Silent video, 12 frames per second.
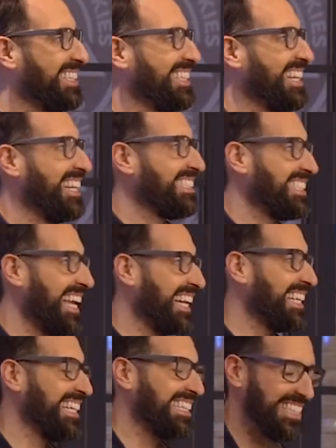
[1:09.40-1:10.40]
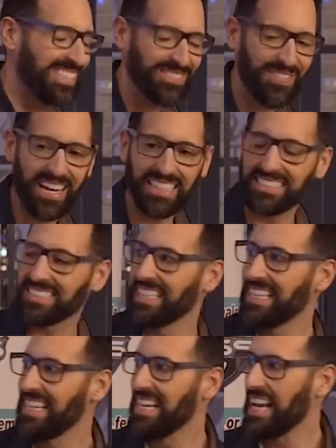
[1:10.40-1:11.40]
the sand kicked in his face.
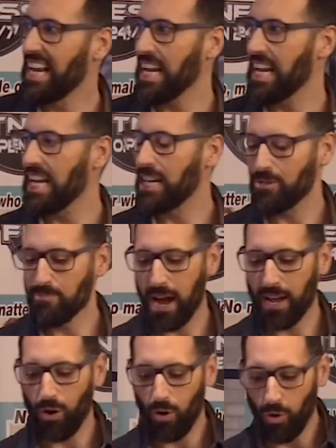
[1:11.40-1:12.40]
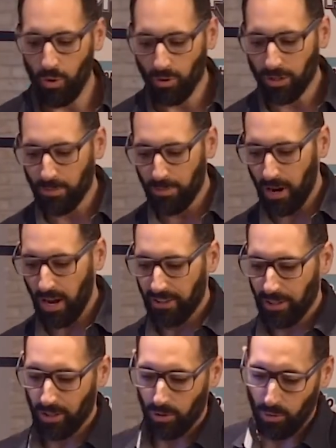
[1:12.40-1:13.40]
And my older
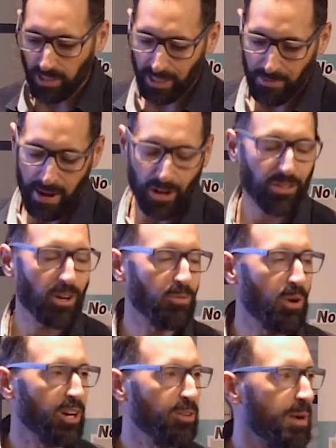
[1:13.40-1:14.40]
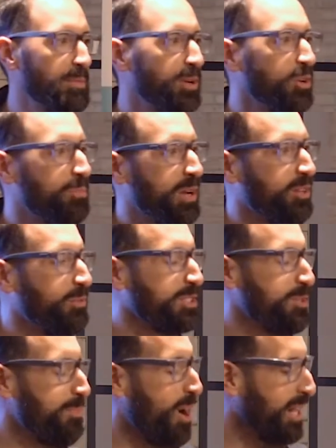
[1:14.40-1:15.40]
brother was a marathon runner. My middle brother
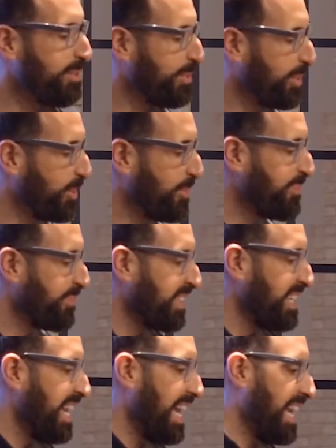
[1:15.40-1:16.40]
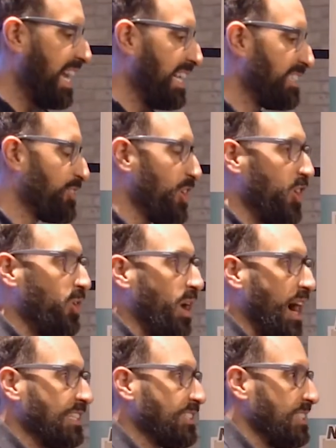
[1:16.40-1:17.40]
was a bodybuilder. And so
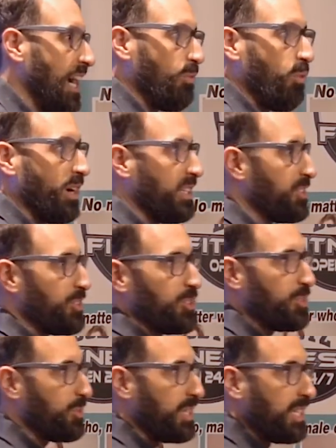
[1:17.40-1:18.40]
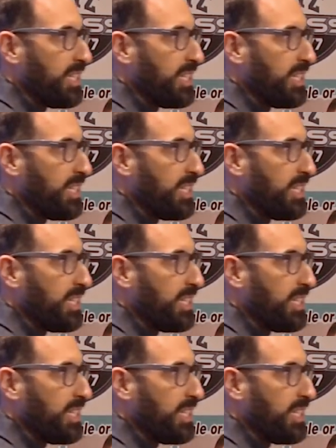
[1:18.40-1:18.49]
I wanted to,